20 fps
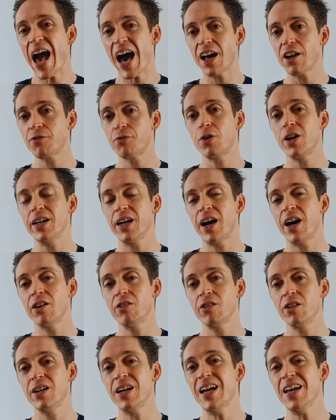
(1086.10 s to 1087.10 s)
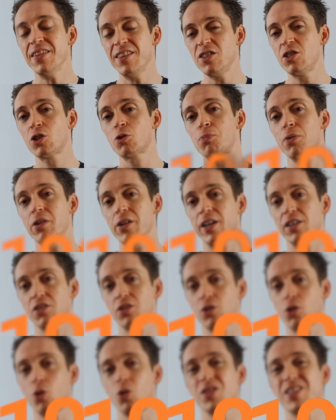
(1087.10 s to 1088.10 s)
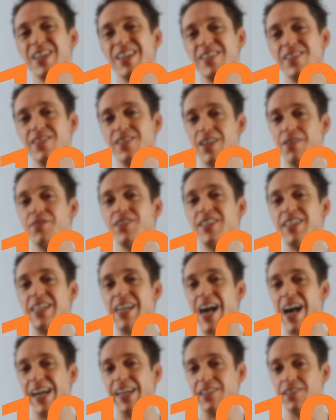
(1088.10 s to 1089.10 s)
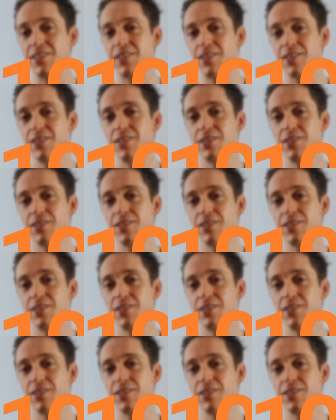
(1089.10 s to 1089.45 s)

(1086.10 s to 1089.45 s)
Out of 100, this product scores a 78.